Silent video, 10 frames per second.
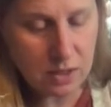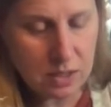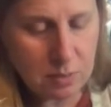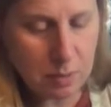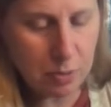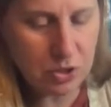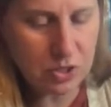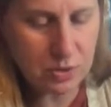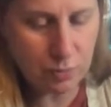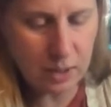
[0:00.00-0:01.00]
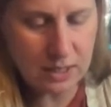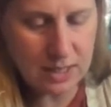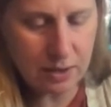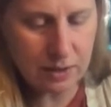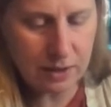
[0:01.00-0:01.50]
So I'm going to push this right
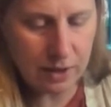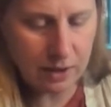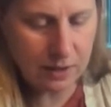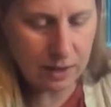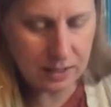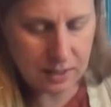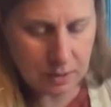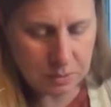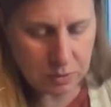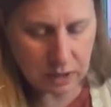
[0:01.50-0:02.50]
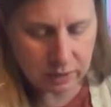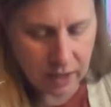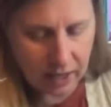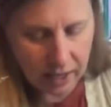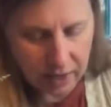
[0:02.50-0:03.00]
down in there, and then I sometimes will even
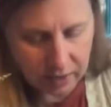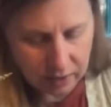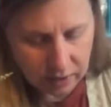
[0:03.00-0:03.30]
add,